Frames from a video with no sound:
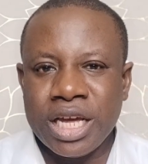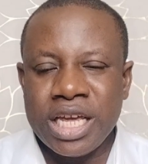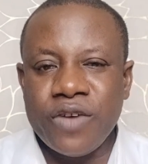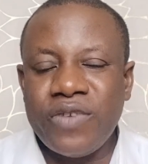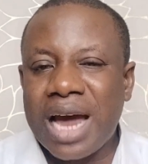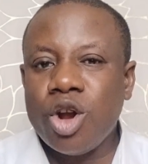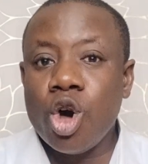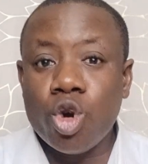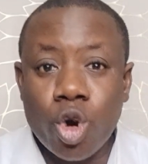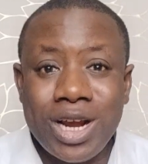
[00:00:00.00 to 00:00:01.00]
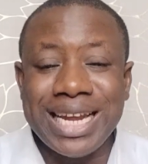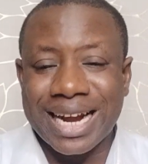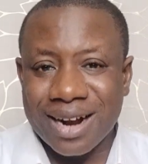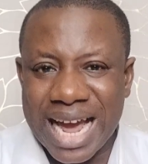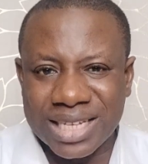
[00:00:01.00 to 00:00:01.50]
If you are not growing
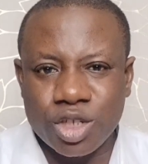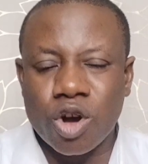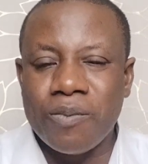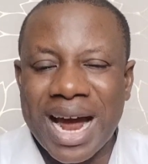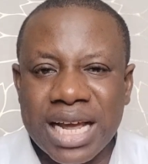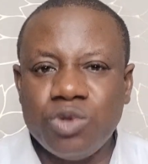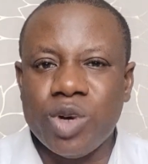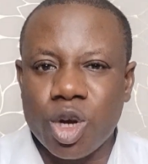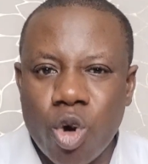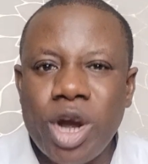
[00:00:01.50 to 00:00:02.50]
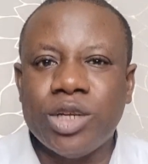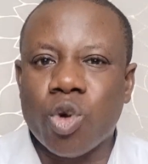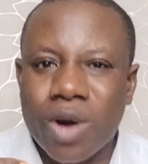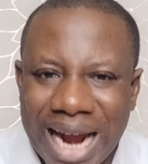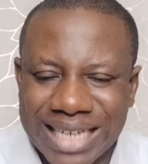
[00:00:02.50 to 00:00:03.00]
in Christ, your marriage will go
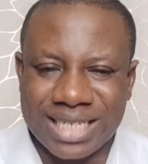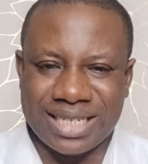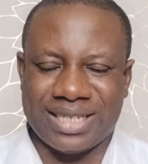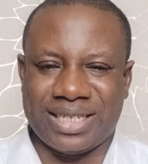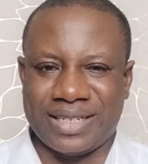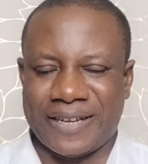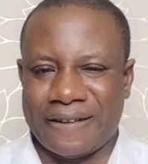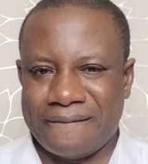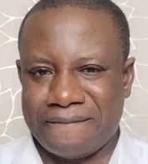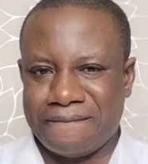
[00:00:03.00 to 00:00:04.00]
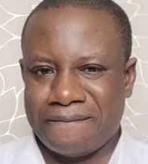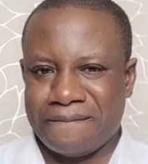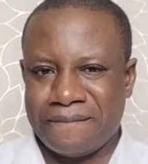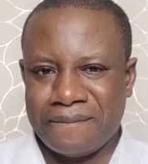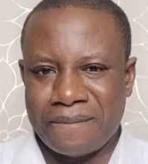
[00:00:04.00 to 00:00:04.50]
into crisis.
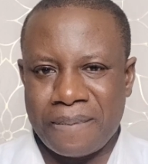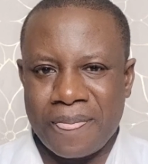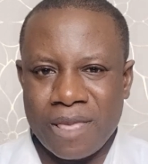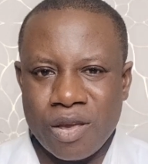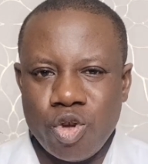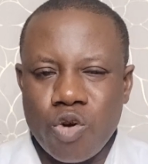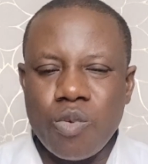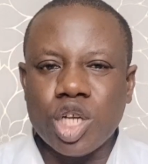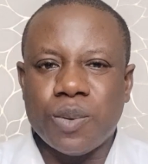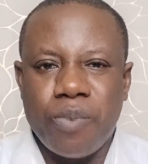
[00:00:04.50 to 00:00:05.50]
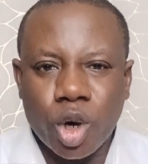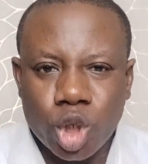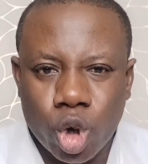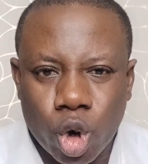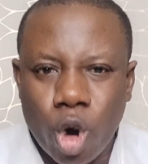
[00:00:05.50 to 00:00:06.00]
You must
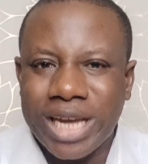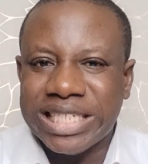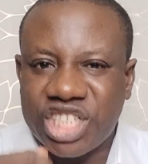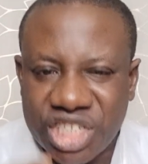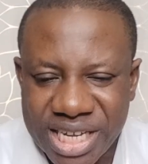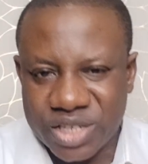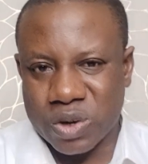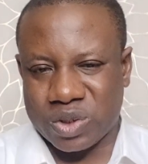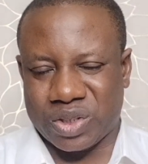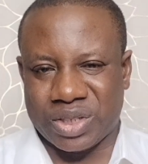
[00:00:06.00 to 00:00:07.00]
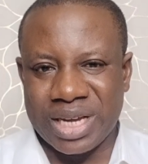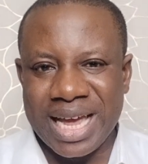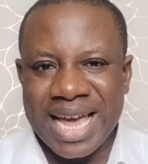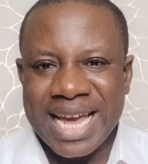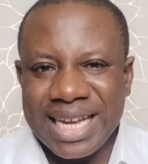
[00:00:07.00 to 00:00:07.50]
both grow in Jesus.
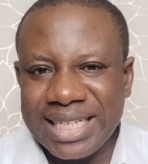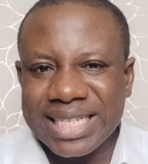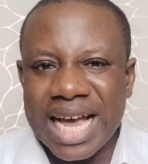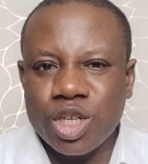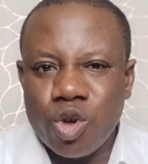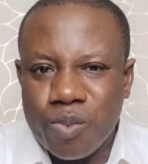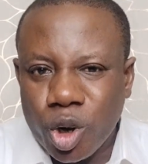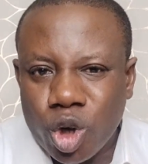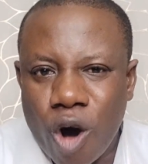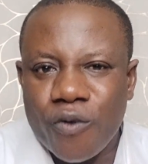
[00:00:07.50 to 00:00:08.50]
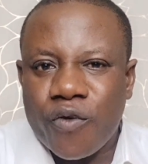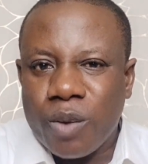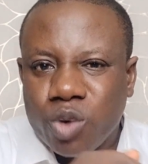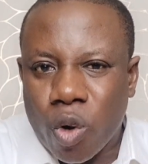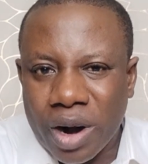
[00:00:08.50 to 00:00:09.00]
It is as you both
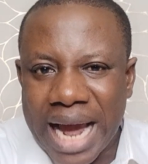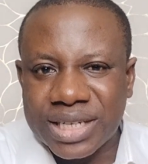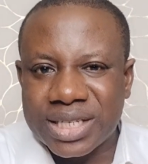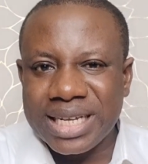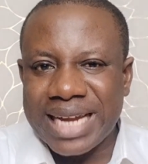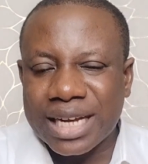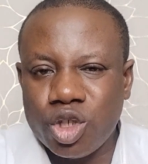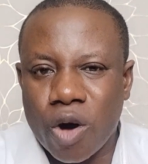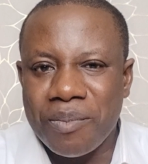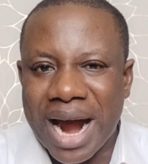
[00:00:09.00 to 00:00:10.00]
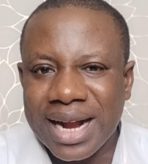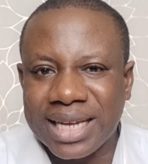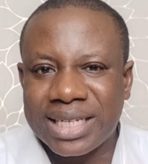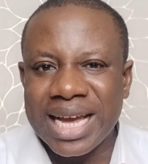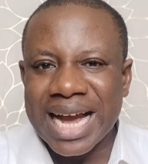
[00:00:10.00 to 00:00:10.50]
conform to Christ that your
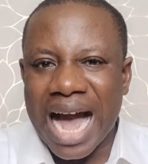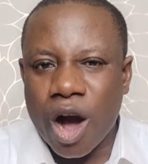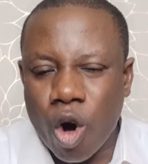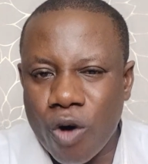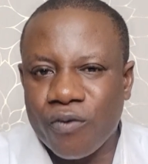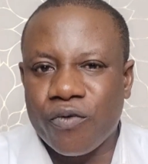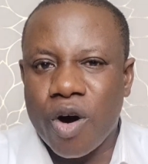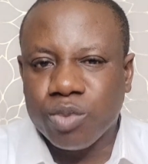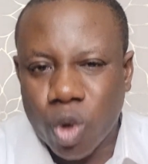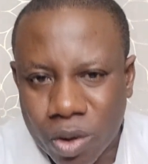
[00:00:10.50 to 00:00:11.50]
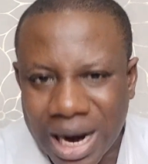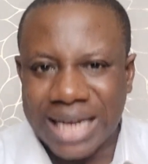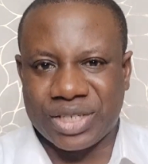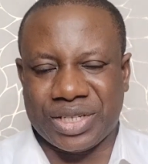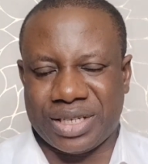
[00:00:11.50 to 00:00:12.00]
marriage can conform to
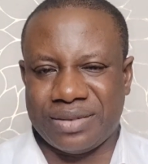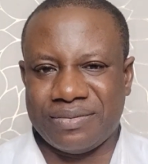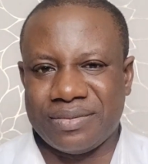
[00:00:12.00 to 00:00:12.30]
Christ.